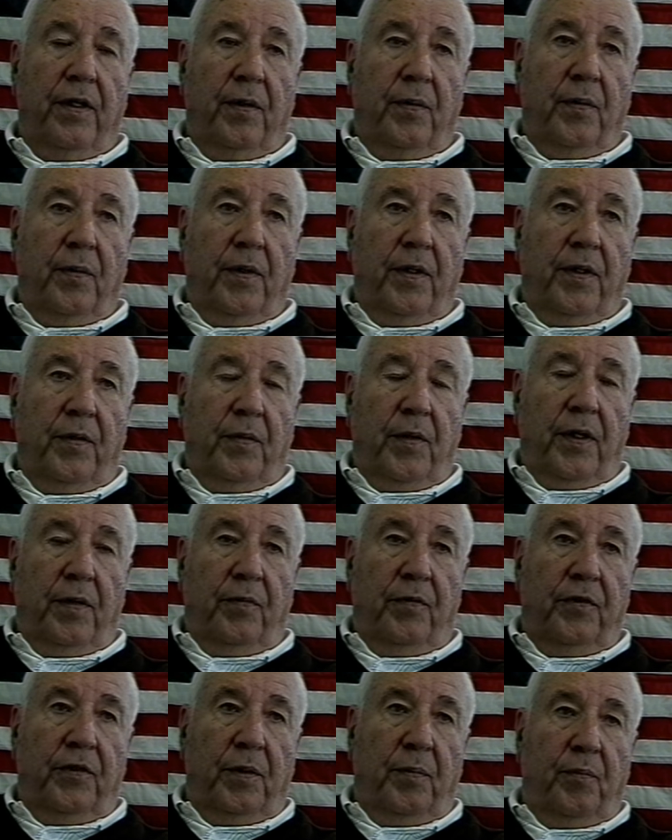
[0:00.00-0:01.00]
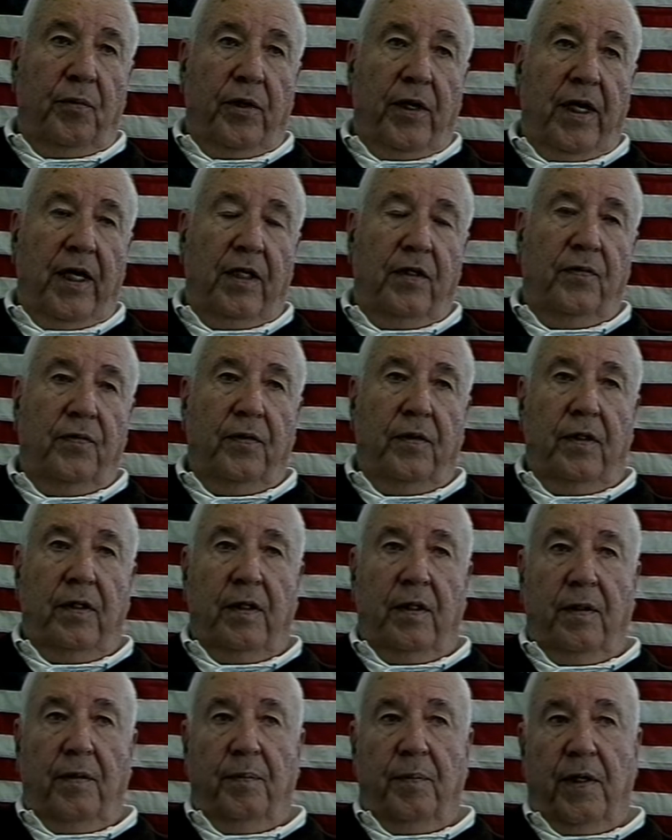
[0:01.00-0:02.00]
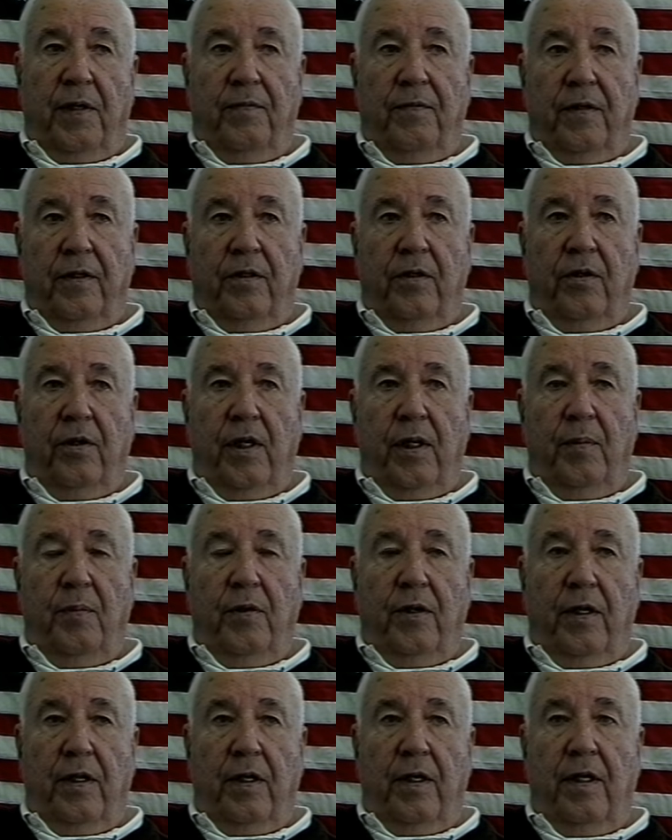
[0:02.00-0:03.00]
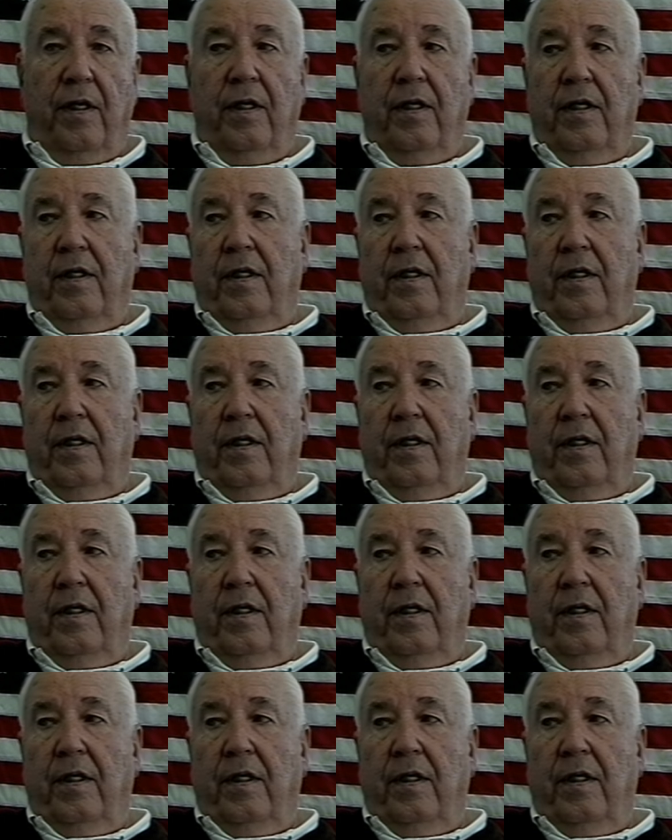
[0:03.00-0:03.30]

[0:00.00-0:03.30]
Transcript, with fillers: and we, it was in Bronxville, and my fraternity brother,